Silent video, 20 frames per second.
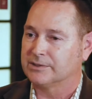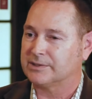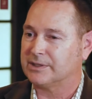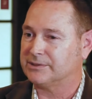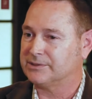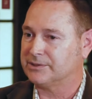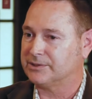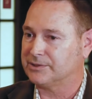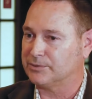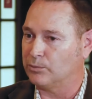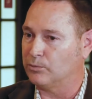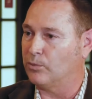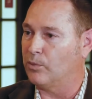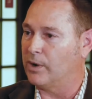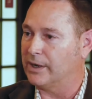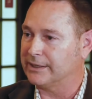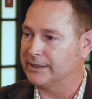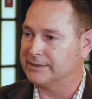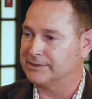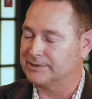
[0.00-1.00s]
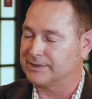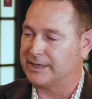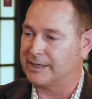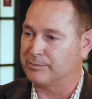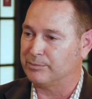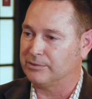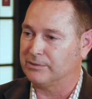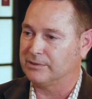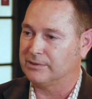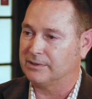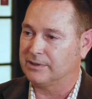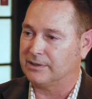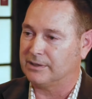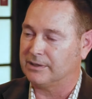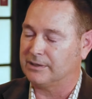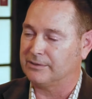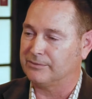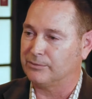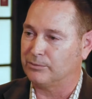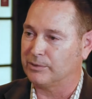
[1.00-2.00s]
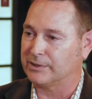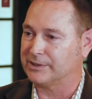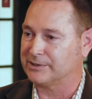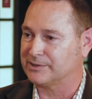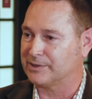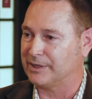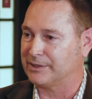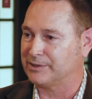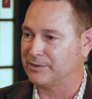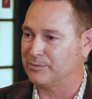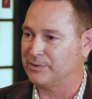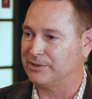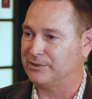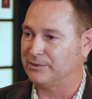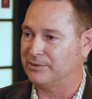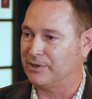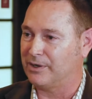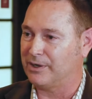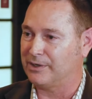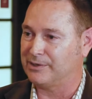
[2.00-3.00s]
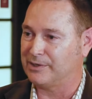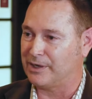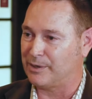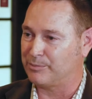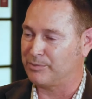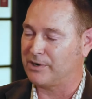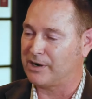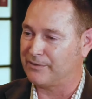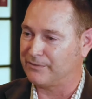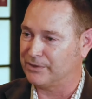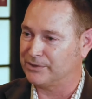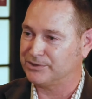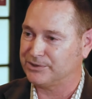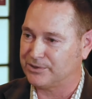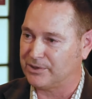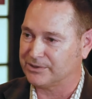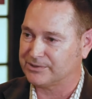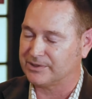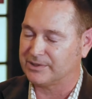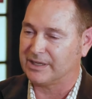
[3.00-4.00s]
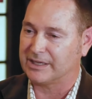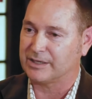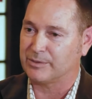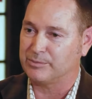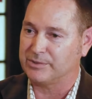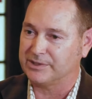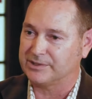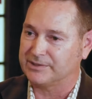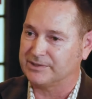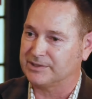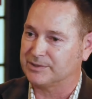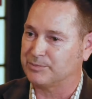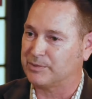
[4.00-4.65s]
So that's just one example of what it's like to be a nonprofit structured like a business,